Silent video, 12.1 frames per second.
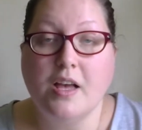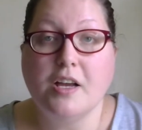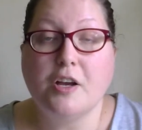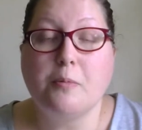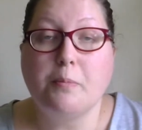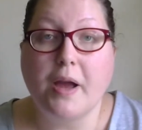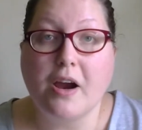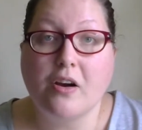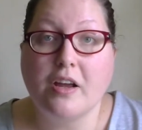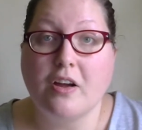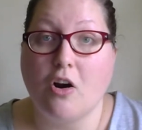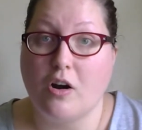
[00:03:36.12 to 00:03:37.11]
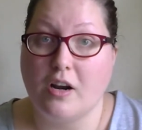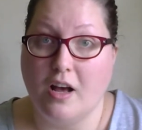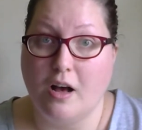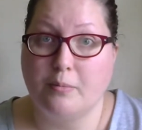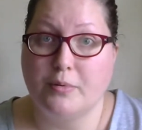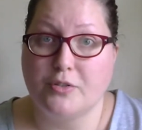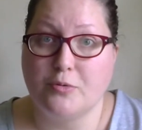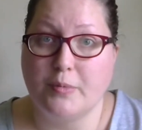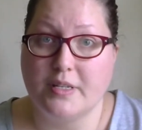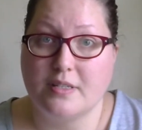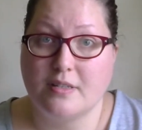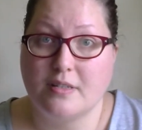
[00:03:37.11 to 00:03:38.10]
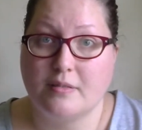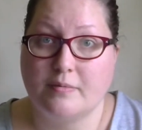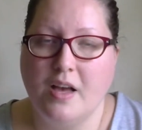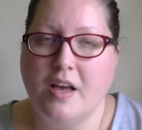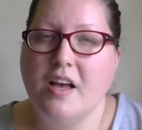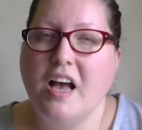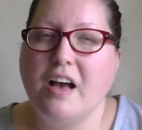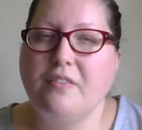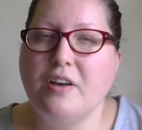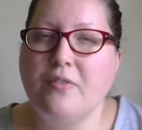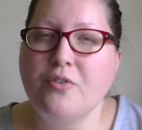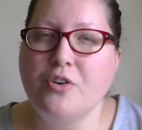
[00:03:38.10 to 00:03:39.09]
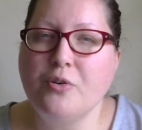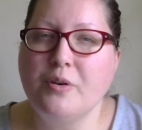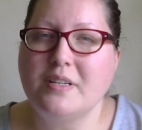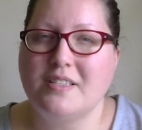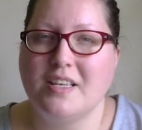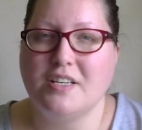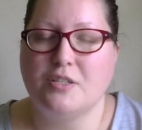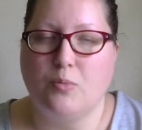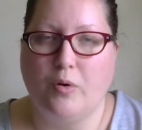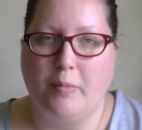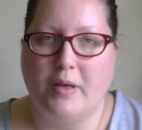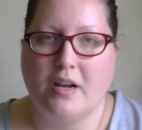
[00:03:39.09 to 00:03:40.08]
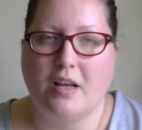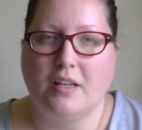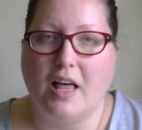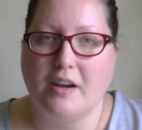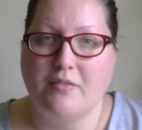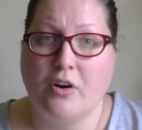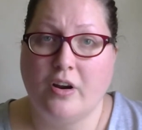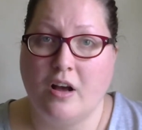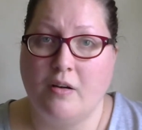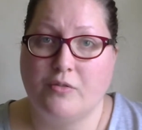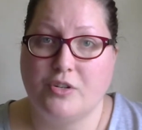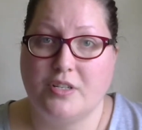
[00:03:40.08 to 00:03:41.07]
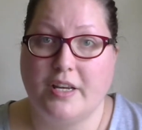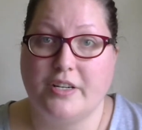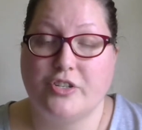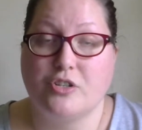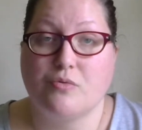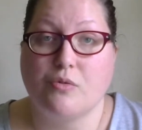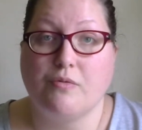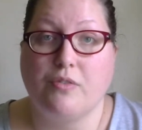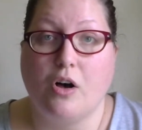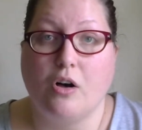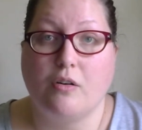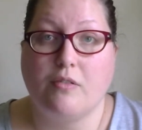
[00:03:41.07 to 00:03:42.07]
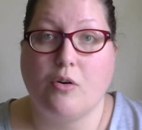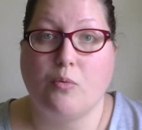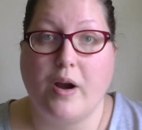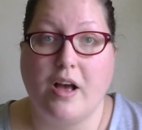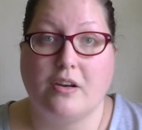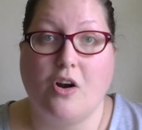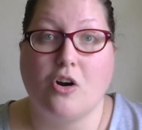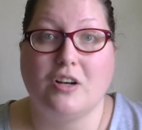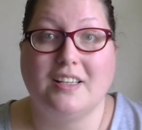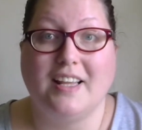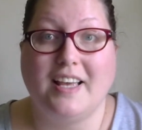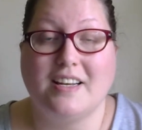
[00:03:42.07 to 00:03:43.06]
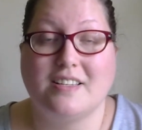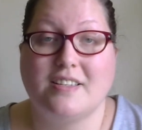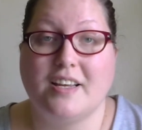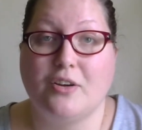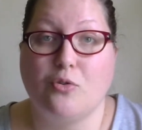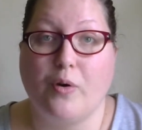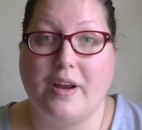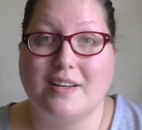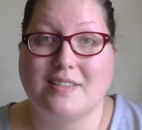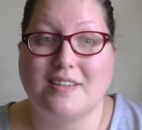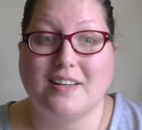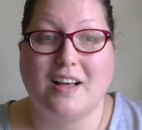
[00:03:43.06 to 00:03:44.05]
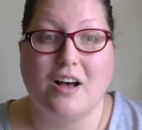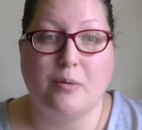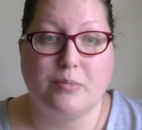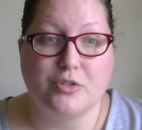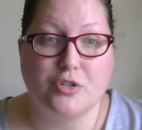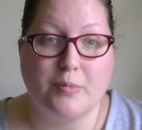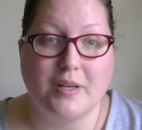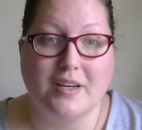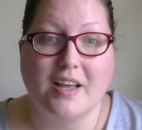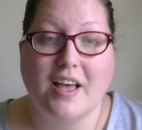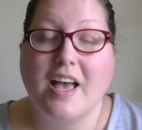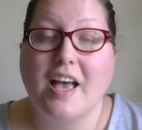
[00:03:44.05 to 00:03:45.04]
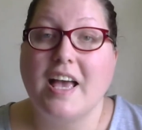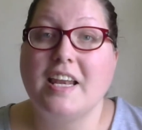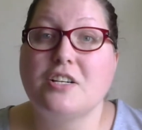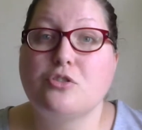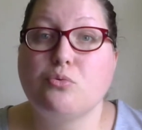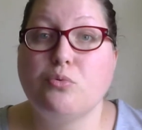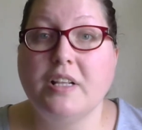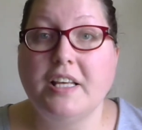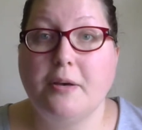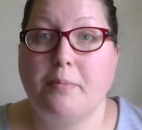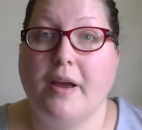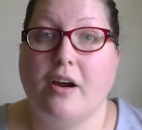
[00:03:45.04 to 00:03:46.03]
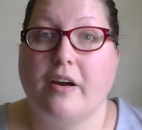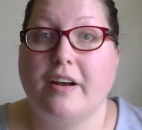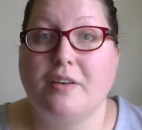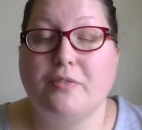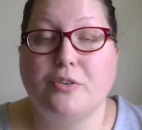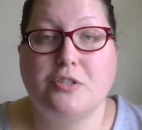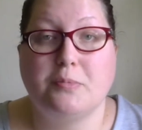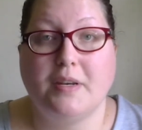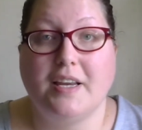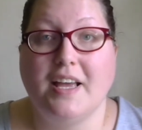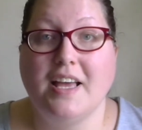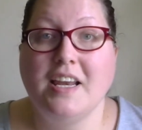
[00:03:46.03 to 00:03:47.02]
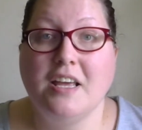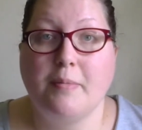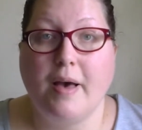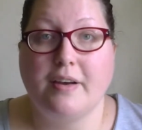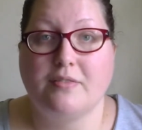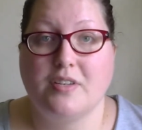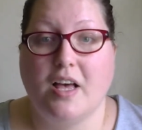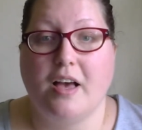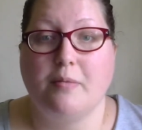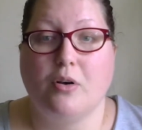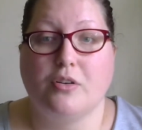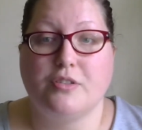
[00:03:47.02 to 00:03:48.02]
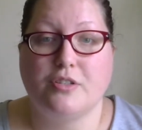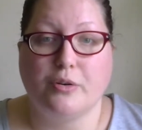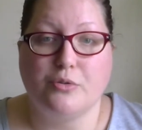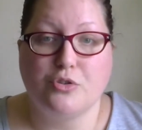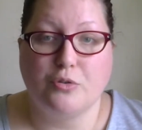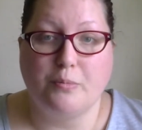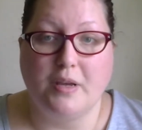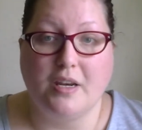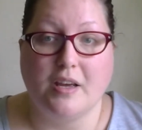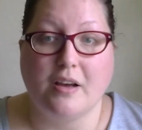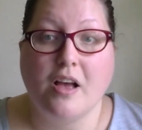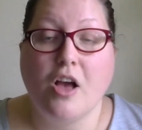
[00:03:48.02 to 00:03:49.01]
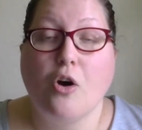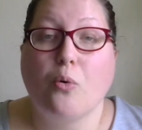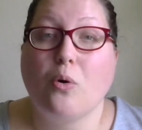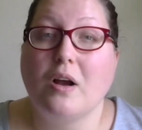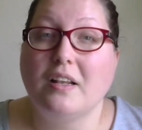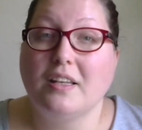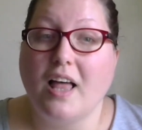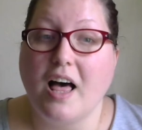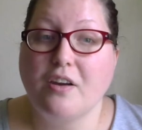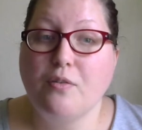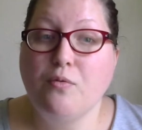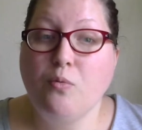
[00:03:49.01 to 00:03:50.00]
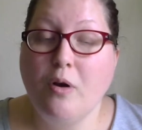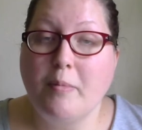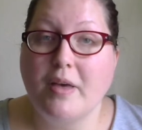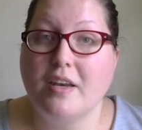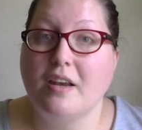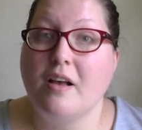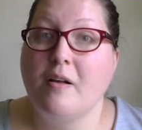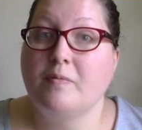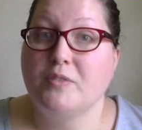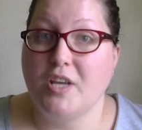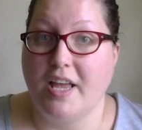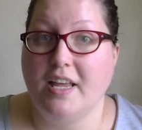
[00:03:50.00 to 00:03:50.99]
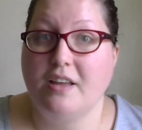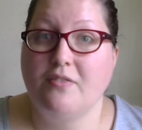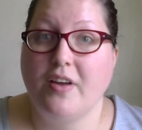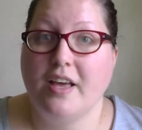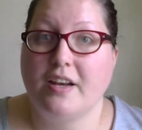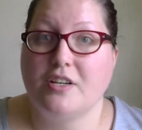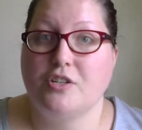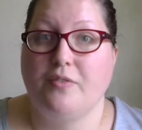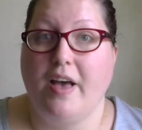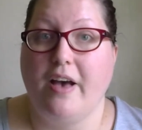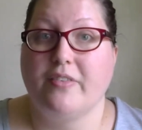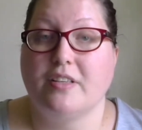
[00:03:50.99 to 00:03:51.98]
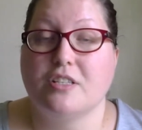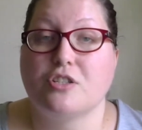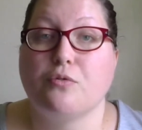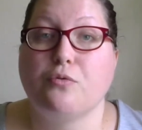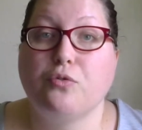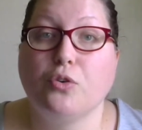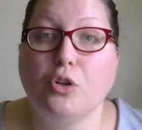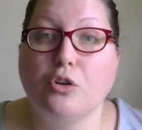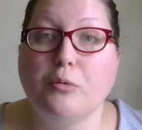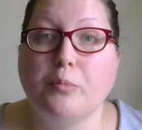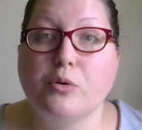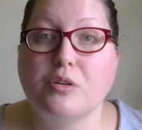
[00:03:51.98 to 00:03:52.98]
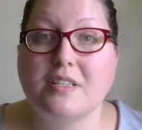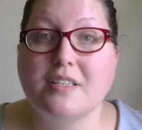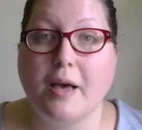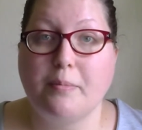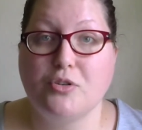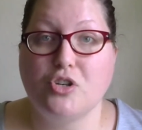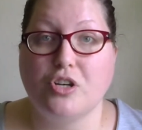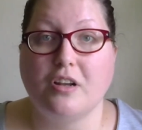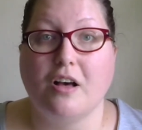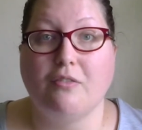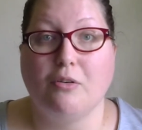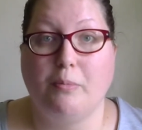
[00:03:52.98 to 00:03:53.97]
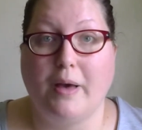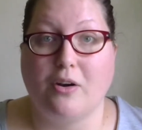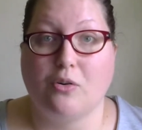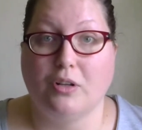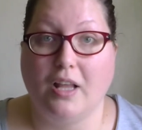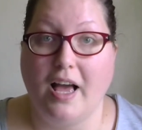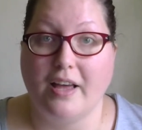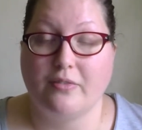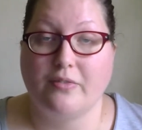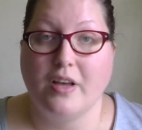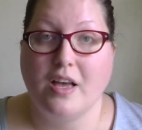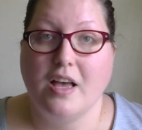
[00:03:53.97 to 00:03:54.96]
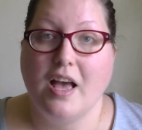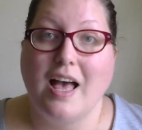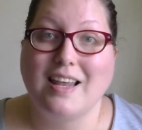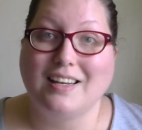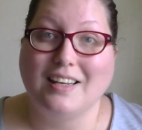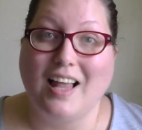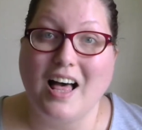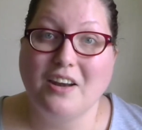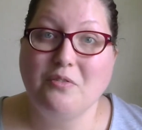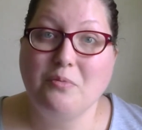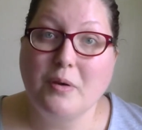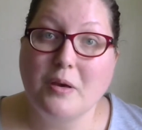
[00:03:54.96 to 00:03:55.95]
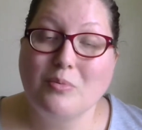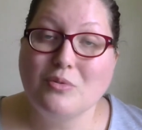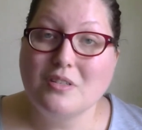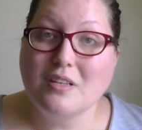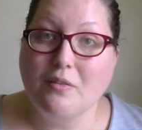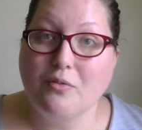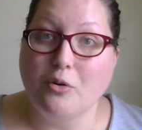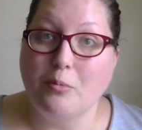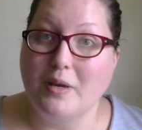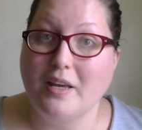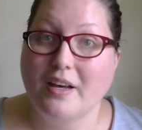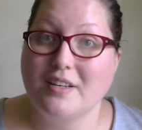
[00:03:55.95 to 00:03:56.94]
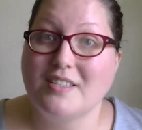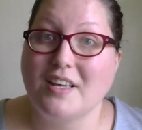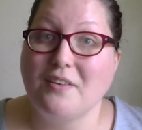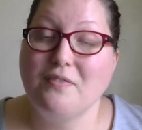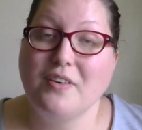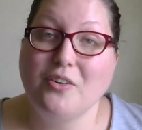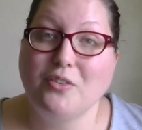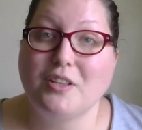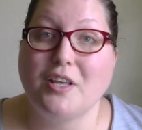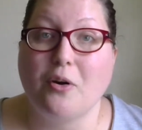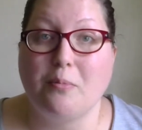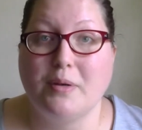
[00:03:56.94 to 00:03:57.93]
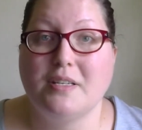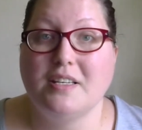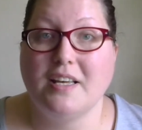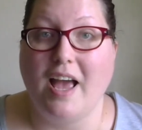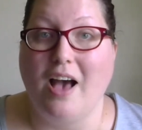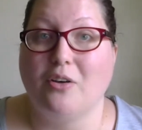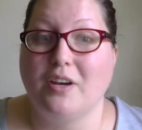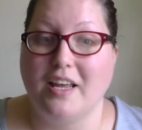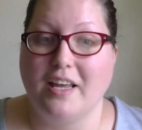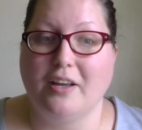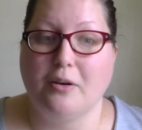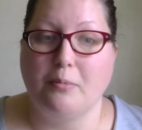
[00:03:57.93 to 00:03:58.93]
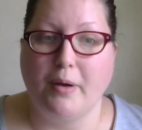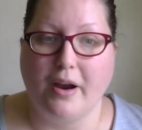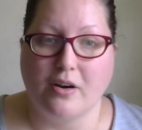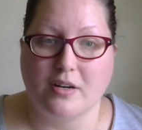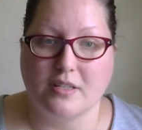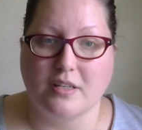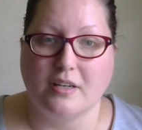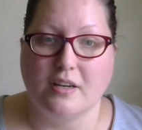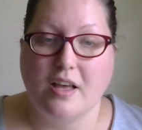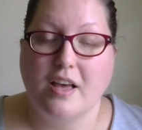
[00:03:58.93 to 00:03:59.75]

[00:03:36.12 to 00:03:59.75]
Comparing our accomplishments. Have you ever noticed that as women, a lot of our conversations revolve around our latest and greatest accomplishment? And it's really apparent if you spend any amount of time on social media, where a lot of women take advantage of having this fuller perception of a better life. And a lot of people suffer because they feel that they're missing out in comparison.